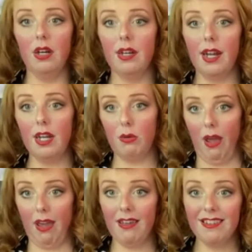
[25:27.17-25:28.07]

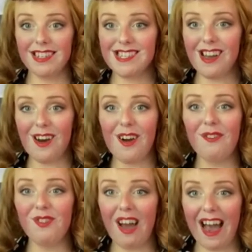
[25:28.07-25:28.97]
anyway, so
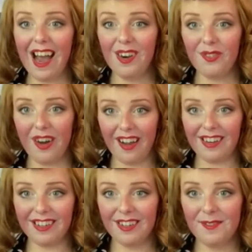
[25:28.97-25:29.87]
if you had
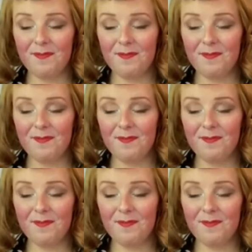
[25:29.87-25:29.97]
one,